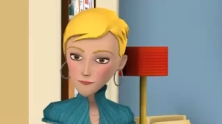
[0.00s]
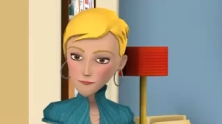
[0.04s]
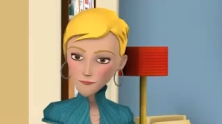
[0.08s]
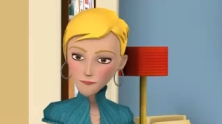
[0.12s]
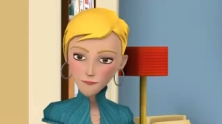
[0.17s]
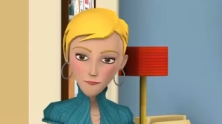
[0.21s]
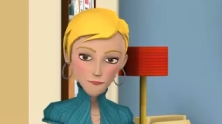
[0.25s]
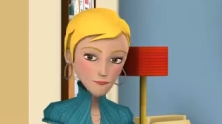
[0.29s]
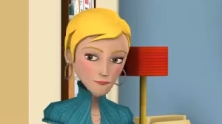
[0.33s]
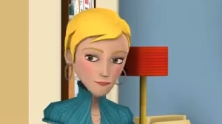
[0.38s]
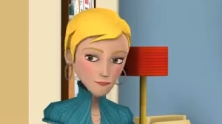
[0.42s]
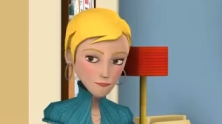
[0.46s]
the
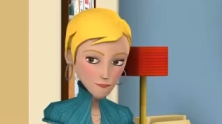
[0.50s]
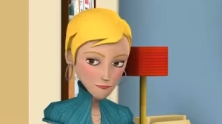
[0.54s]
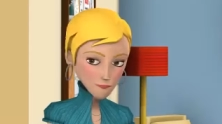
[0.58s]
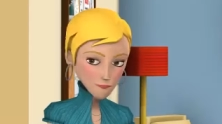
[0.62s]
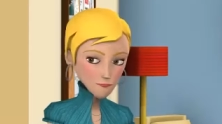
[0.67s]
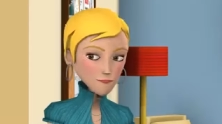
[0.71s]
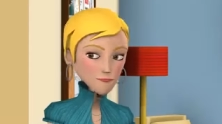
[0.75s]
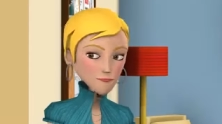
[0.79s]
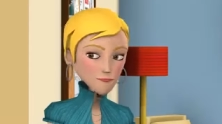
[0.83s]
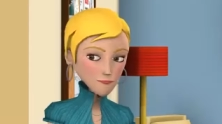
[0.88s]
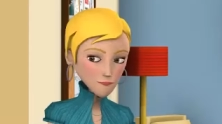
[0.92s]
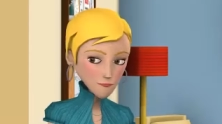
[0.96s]
answer,
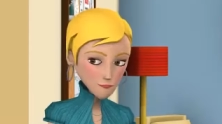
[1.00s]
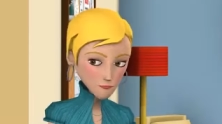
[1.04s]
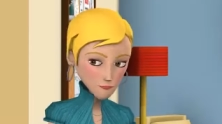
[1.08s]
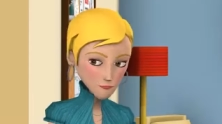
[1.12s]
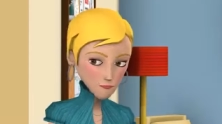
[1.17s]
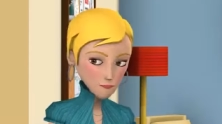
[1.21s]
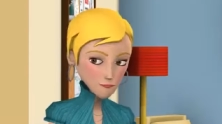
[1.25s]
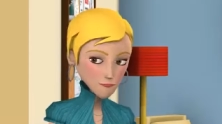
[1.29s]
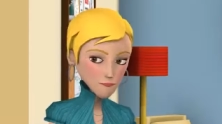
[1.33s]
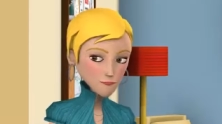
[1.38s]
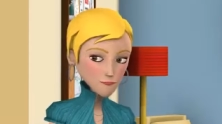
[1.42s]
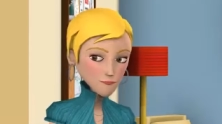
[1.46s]

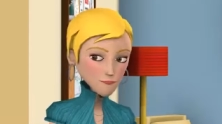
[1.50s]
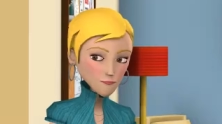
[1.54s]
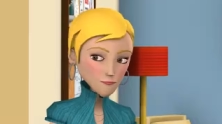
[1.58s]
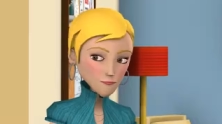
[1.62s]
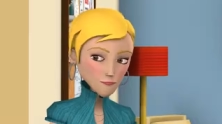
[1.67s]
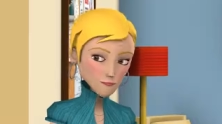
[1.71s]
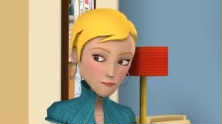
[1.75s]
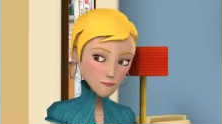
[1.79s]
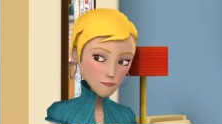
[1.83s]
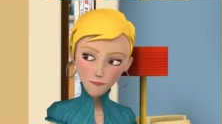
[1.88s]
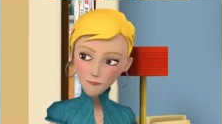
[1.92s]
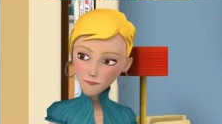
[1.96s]
yes,
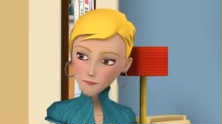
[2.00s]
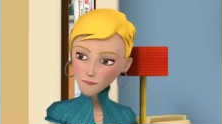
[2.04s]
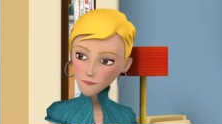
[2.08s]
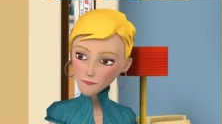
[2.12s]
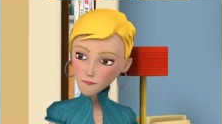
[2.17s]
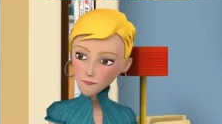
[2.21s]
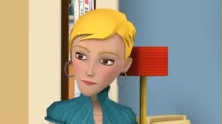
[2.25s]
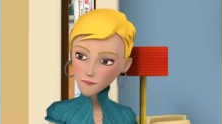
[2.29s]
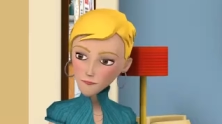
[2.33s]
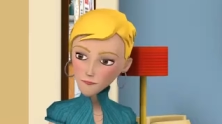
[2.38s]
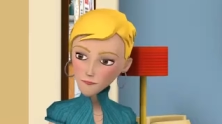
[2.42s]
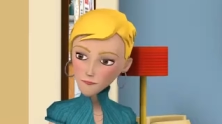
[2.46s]

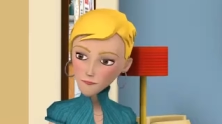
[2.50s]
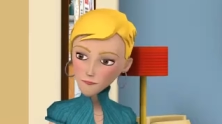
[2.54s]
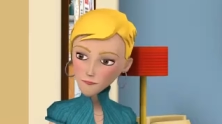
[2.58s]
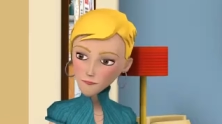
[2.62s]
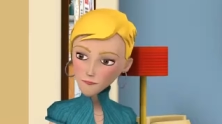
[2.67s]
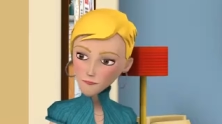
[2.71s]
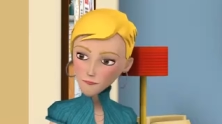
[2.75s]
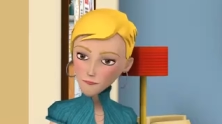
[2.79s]
a second